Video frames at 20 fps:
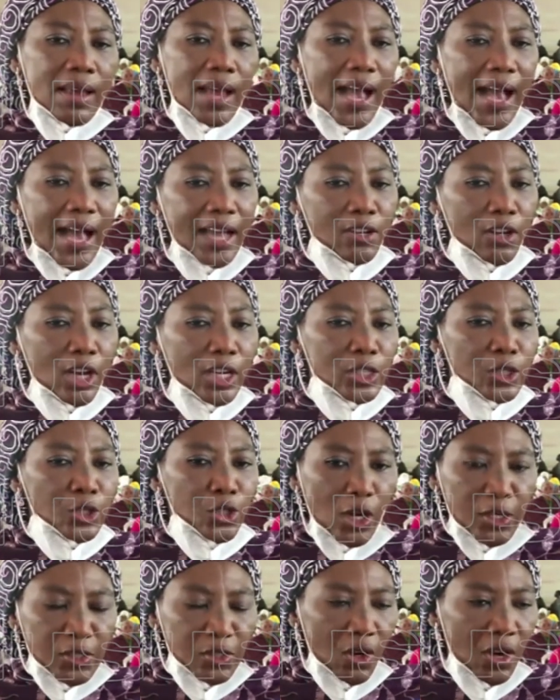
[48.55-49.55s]
are not
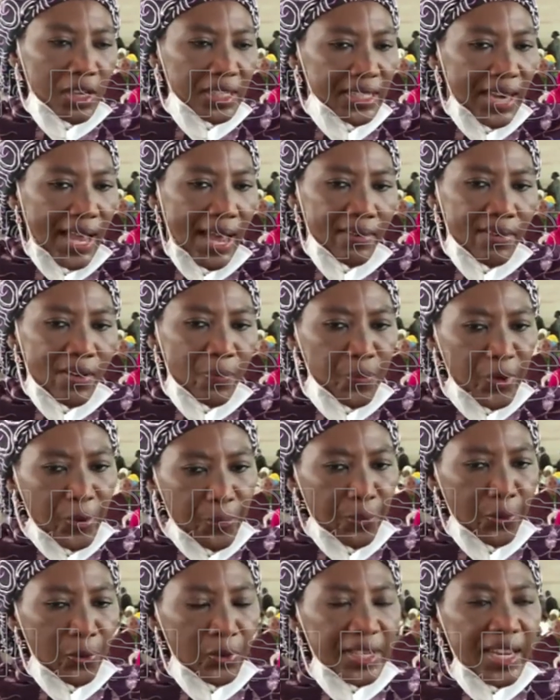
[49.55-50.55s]
just ordinary people.